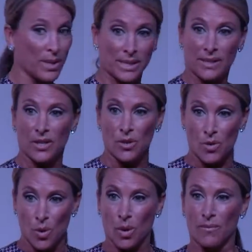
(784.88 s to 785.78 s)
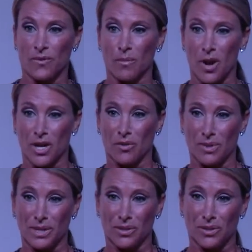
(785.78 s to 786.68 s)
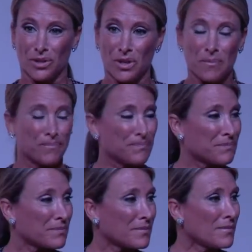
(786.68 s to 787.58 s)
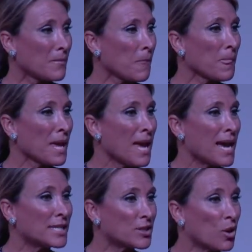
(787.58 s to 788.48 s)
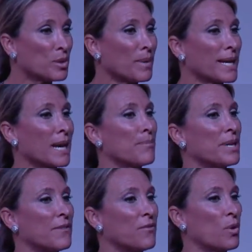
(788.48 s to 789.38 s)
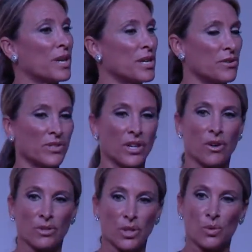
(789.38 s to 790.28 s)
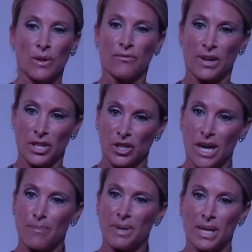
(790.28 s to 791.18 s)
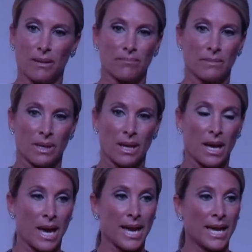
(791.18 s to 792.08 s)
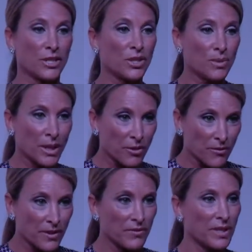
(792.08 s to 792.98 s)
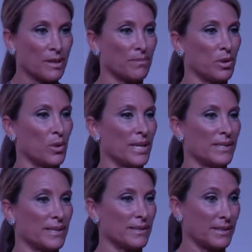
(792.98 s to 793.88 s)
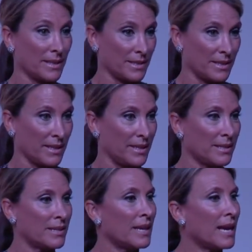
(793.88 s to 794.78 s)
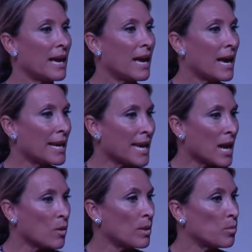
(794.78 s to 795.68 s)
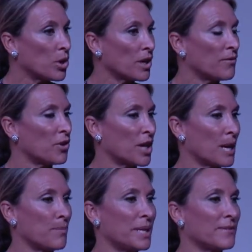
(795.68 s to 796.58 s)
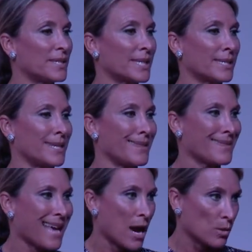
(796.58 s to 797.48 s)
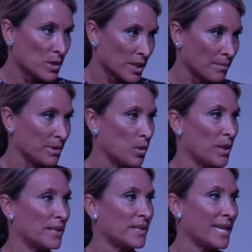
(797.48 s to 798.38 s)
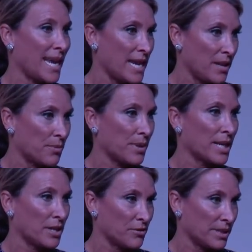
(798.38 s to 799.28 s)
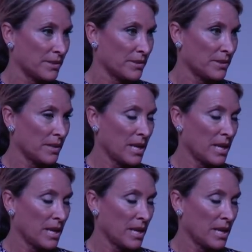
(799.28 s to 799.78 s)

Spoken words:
is the new norm for market research. I sold my company 4 years ago to a French company. I had 250 employees in 6 cities. I now am working for a company of 16,000 employees in 83 countries.